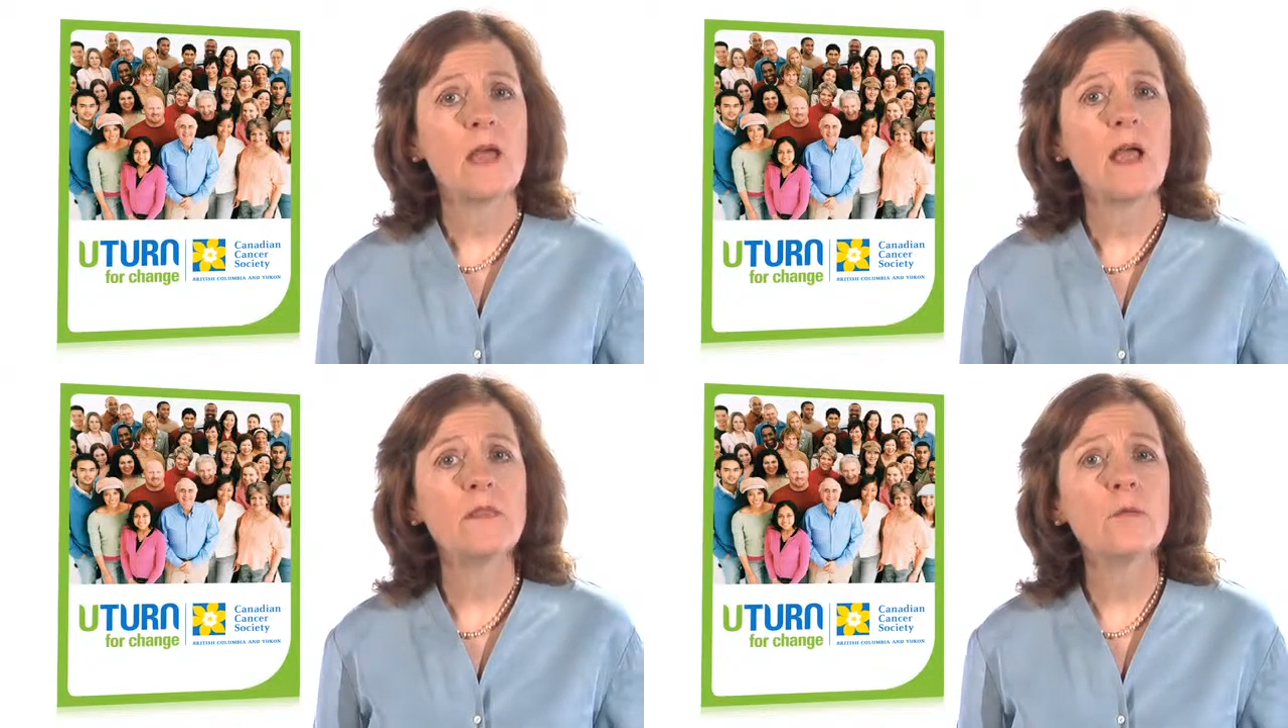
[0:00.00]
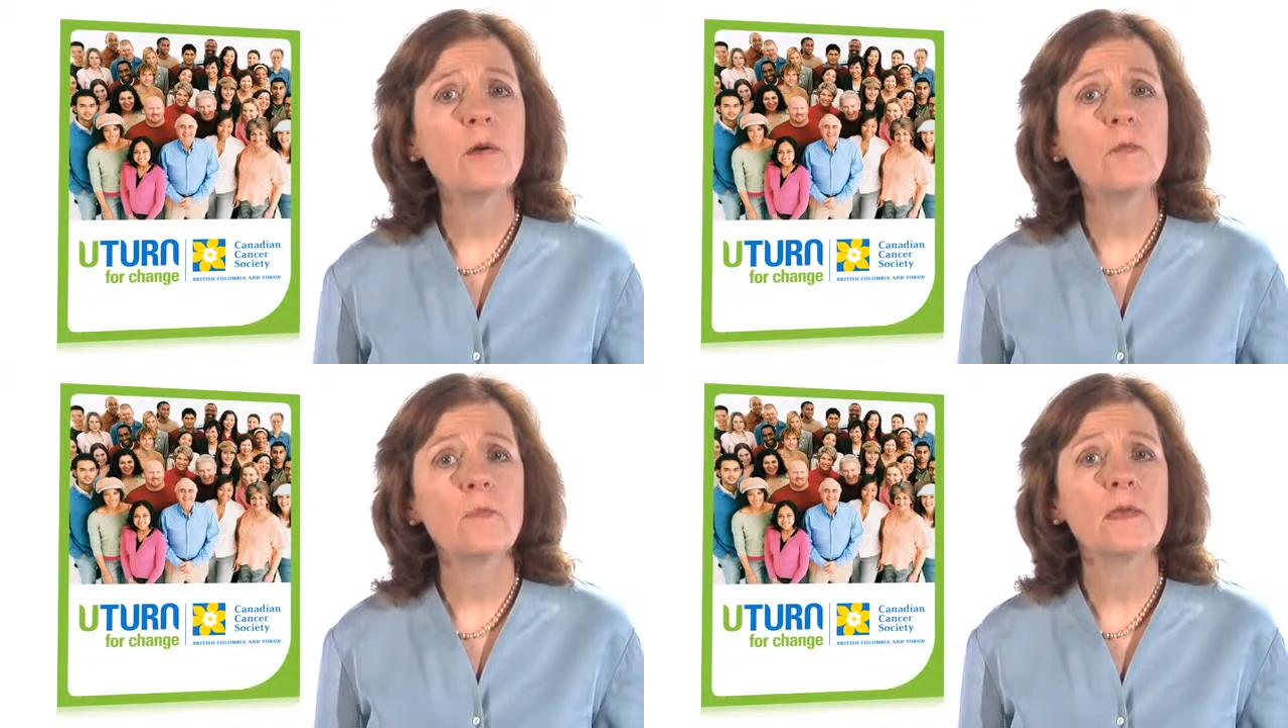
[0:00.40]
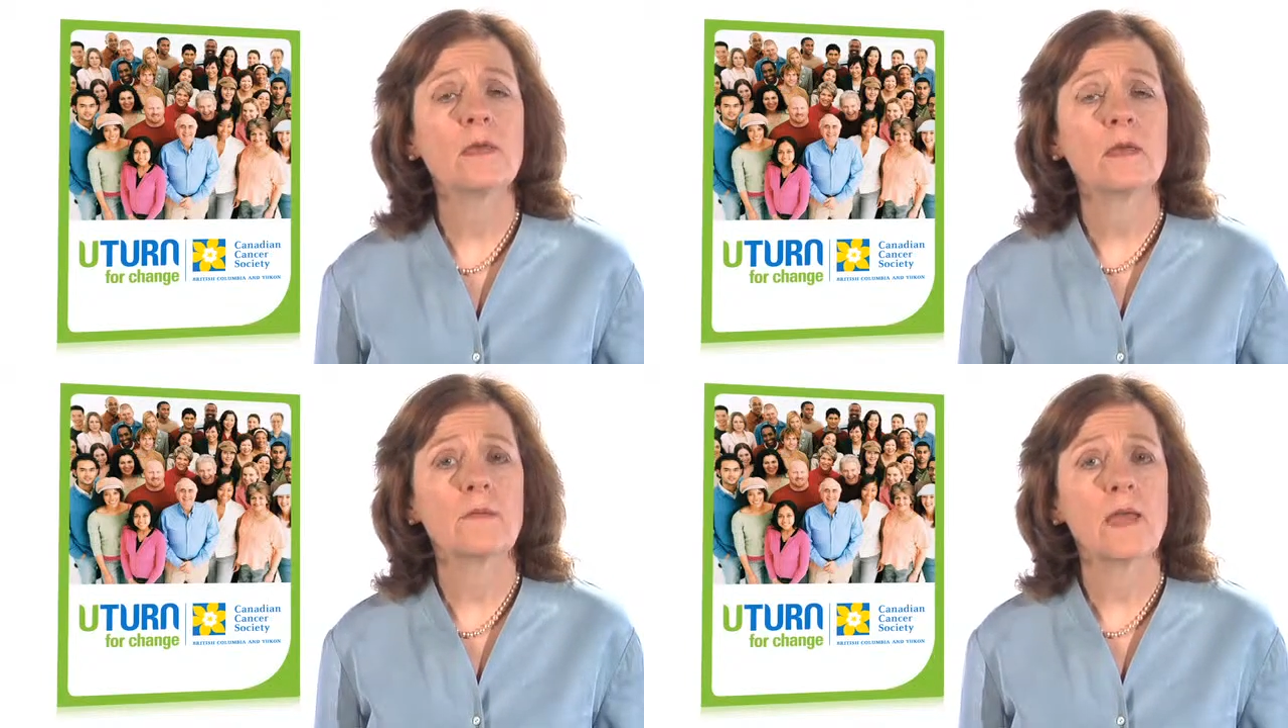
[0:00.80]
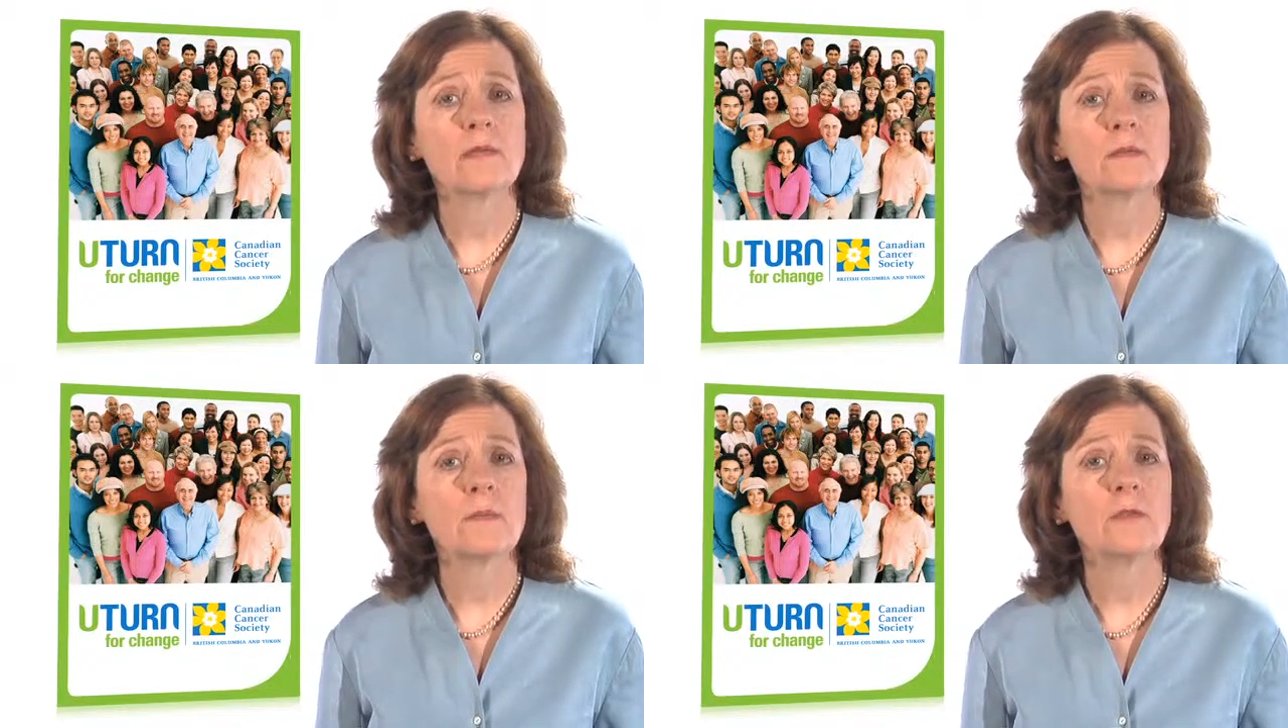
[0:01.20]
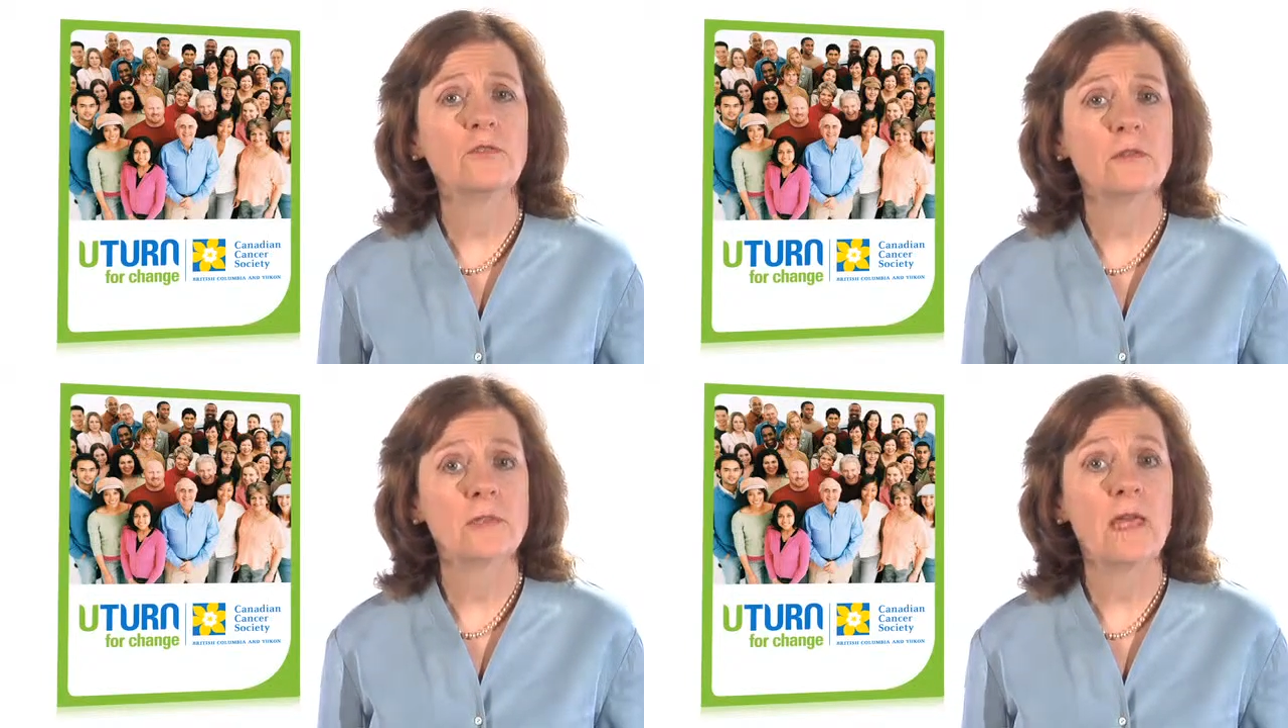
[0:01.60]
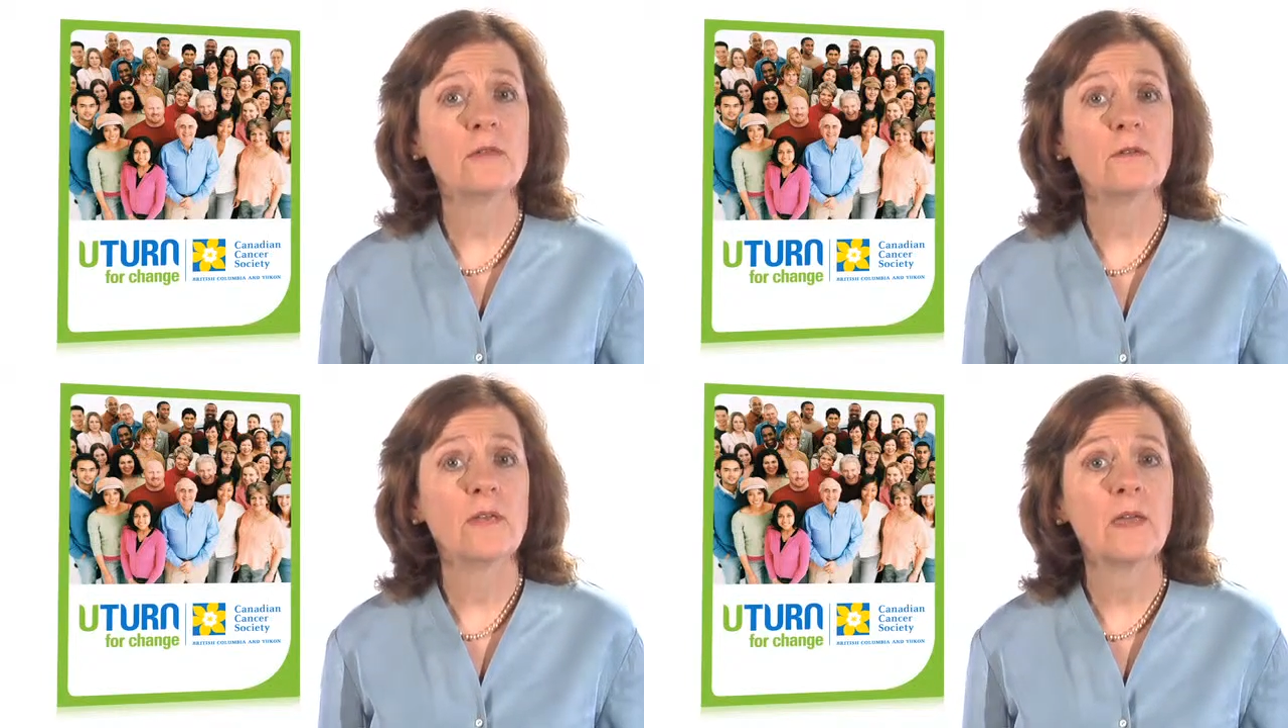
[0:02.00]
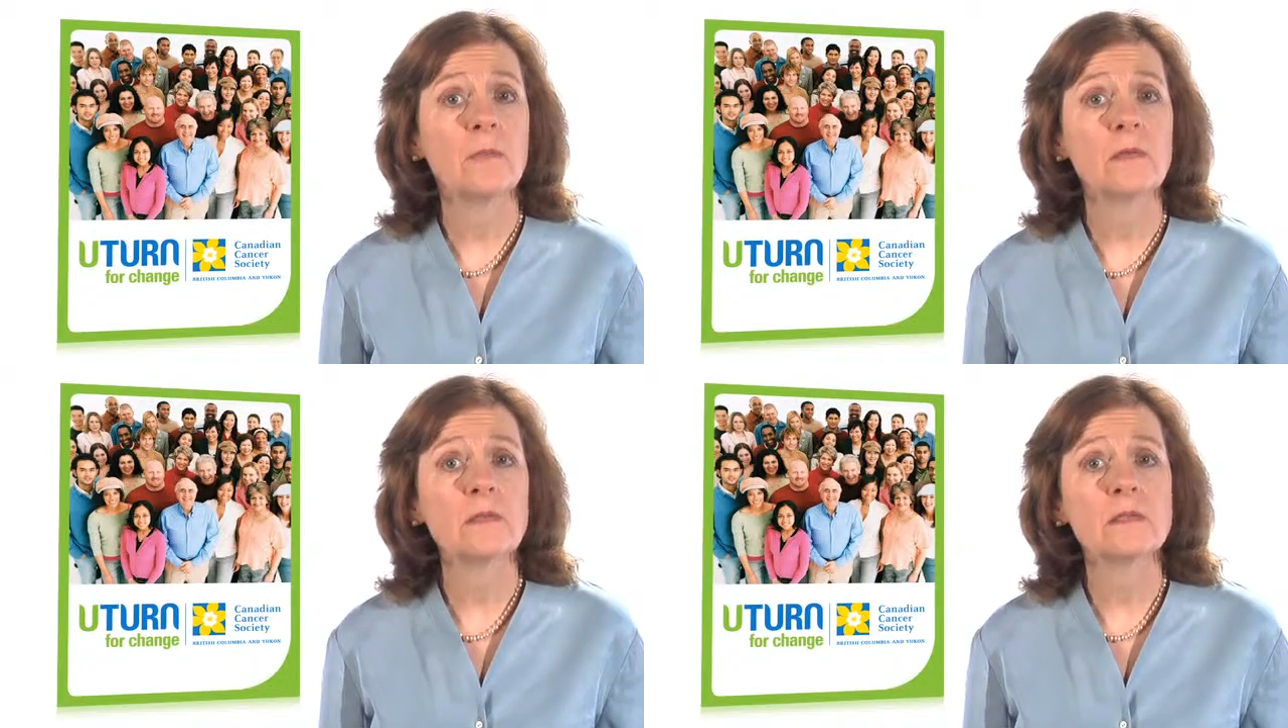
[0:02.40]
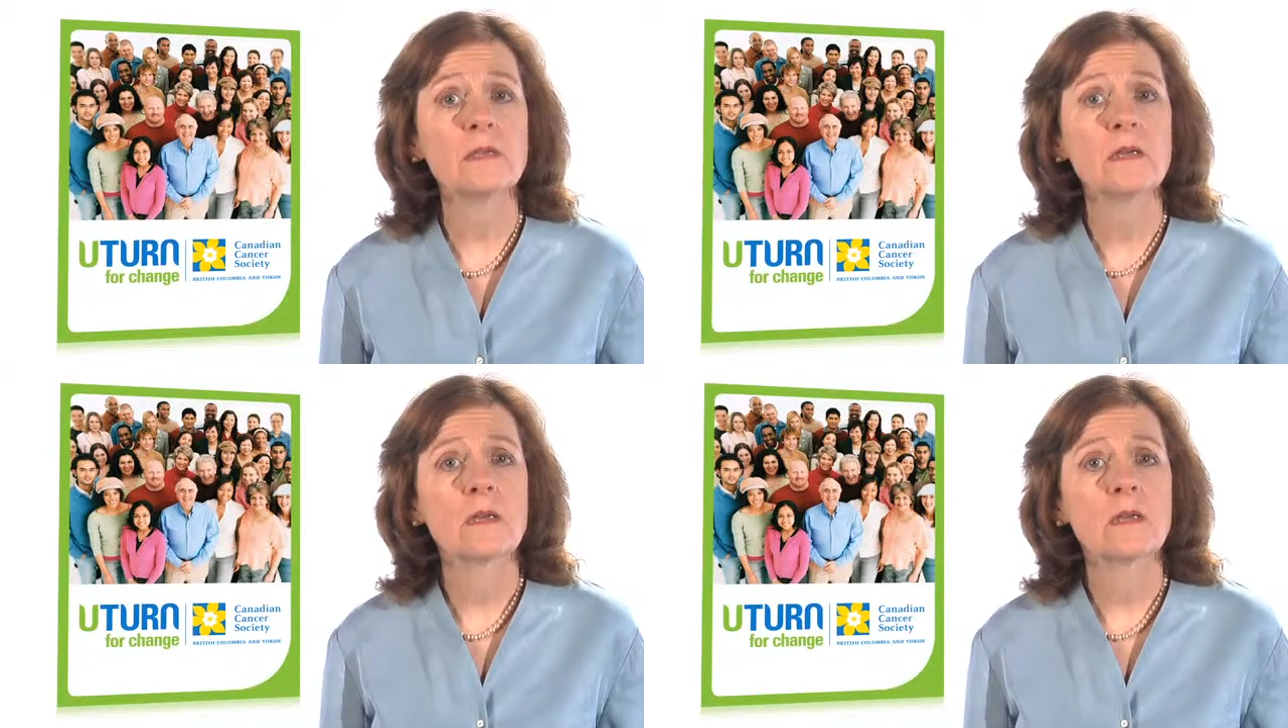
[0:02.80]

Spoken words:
and the well-being of cancer patients and their families.